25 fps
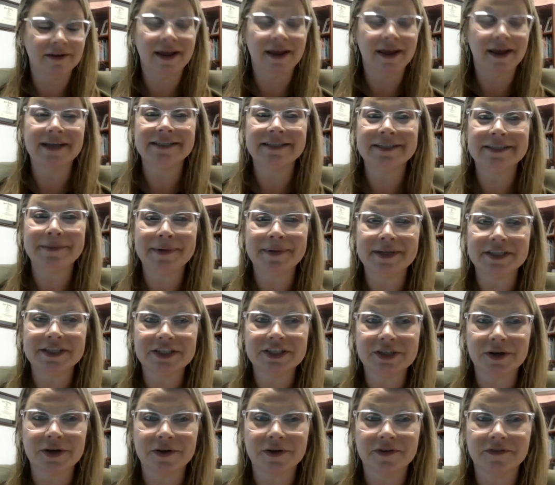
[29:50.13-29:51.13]
has to be a
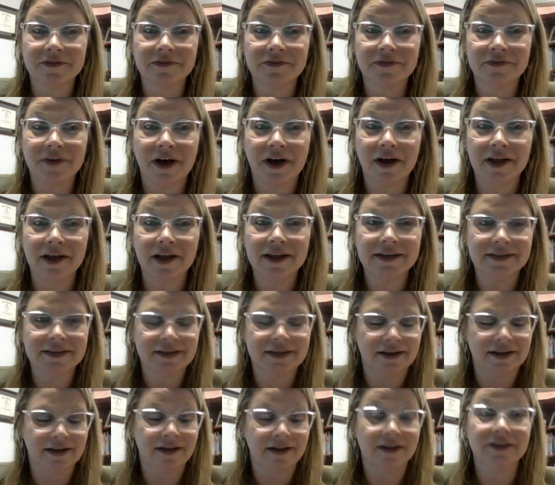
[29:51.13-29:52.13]
certain font,
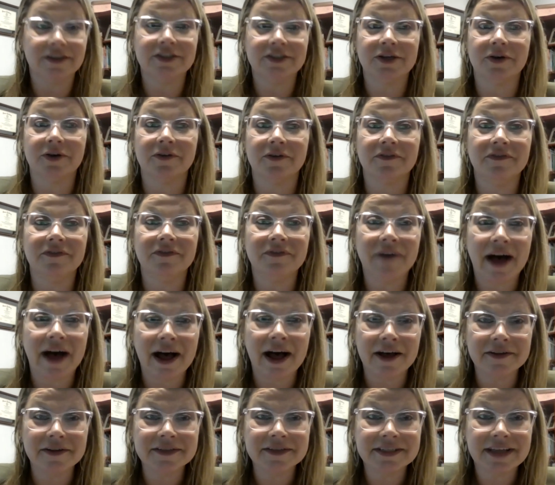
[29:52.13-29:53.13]
a certain
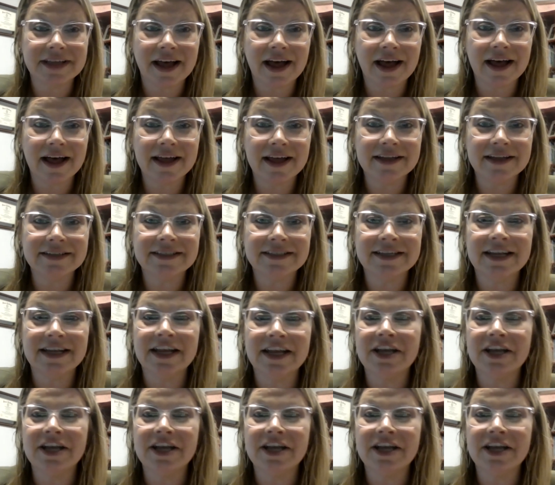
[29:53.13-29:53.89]
file size.